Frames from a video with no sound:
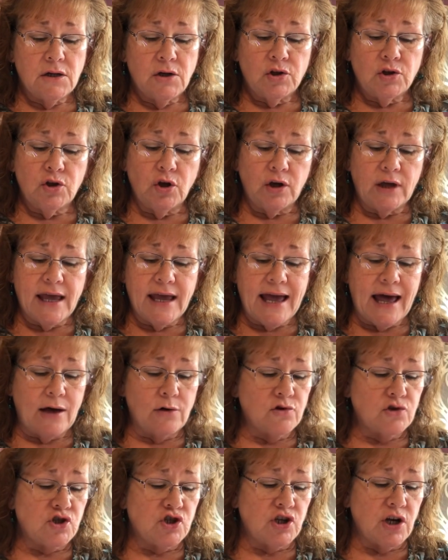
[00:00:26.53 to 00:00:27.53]
Looking
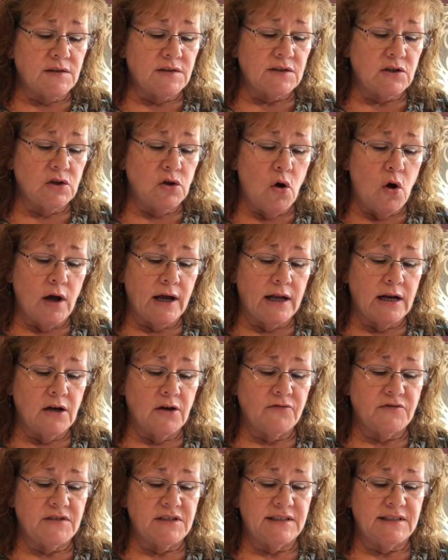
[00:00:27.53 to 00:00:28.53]
out just long
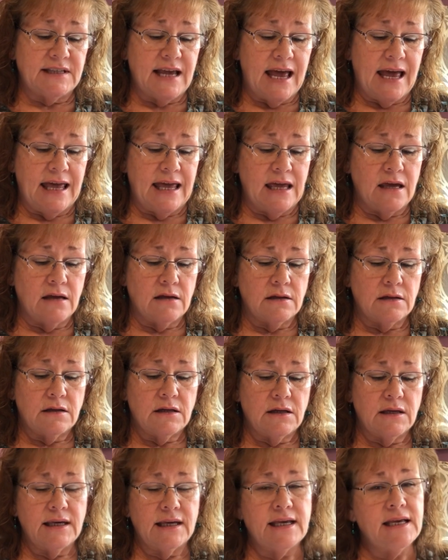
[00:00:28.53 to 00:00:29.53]
enough to say,
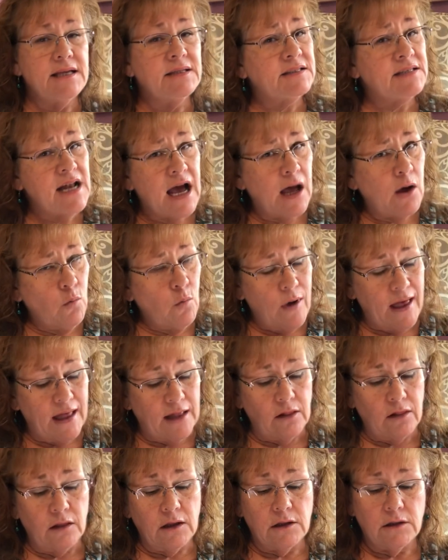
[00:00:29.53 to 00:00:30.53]
"He's not
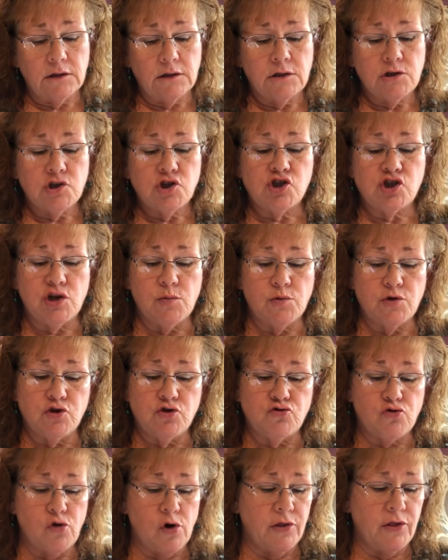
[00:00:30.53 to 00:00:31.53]
well," she would
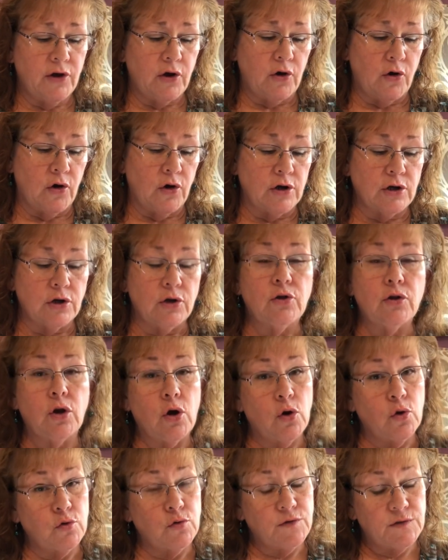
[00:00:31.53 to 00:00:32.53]
draw the curtain
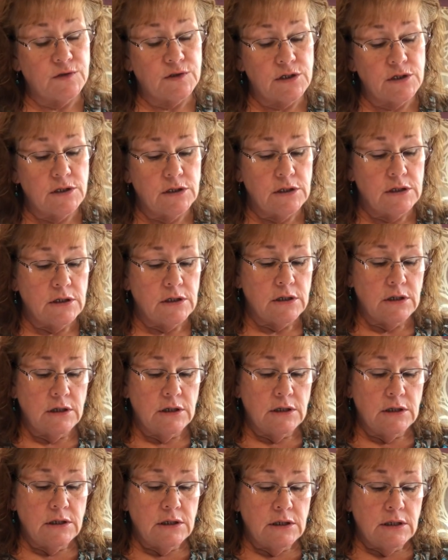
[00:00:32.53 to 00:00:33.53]
closed.
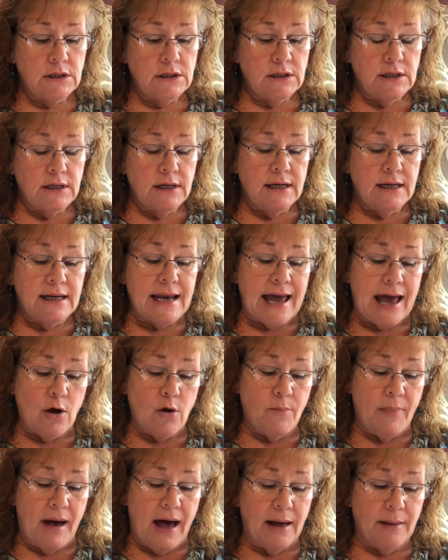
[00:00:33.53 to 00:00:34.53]
Now
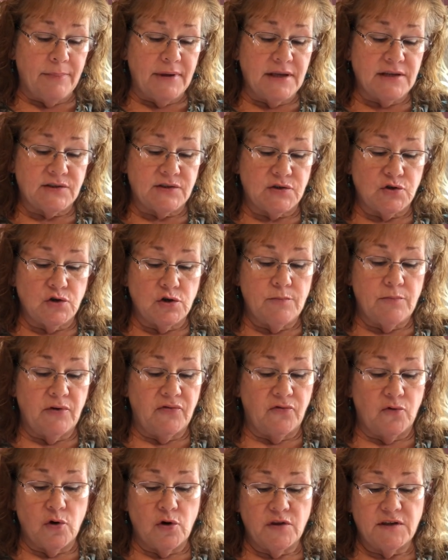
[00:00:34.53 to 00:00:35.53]
Poppy stood
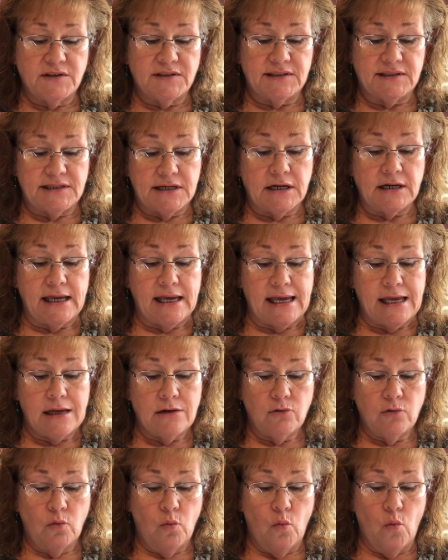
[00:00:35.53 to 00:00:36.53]
before the study,
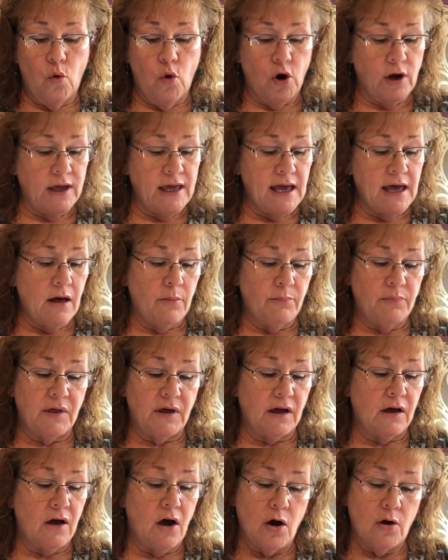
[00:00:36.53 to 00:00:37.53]
working up the
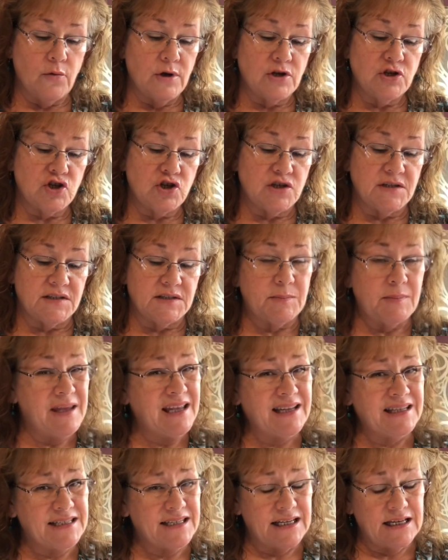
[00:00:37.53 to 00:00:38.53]
courage to
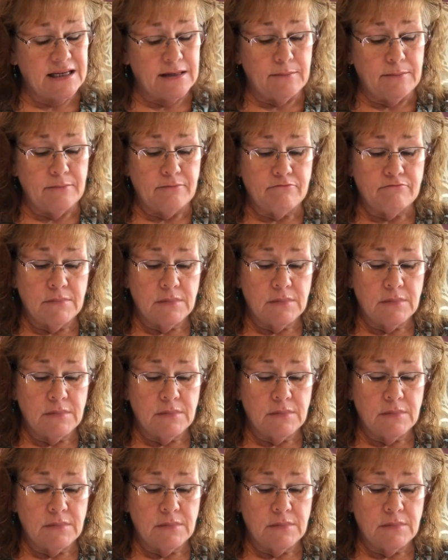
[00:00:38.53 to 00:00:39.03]
speak to him.